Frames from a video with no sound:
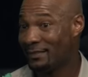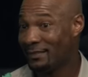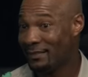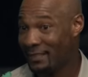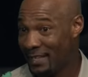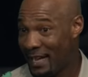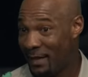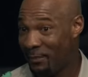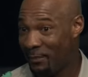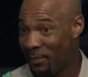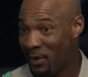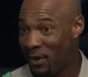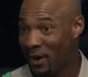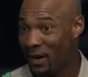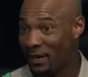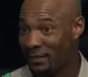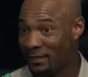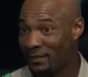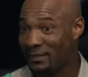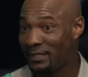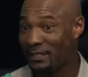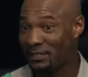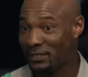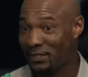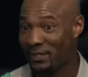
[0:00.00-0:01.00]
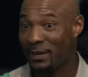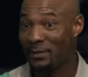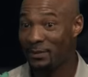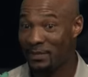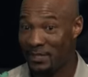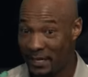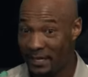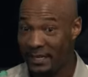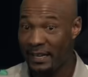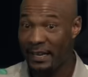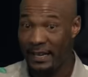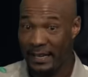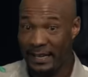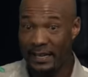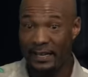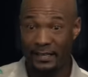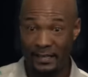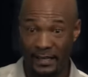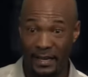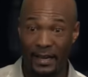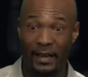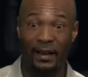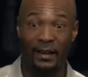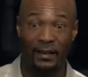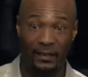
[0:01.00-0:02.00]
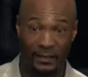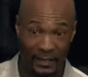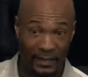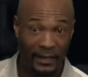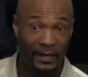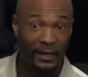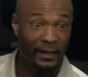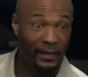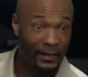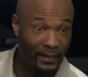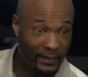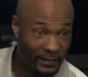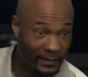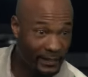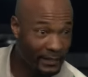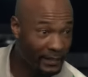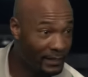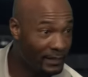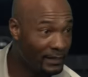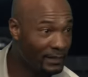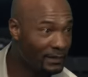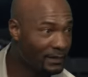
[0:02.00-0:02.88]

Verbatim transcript: That part. Touch your neighbor and say, yeah, he, yeah, yeah, yeah.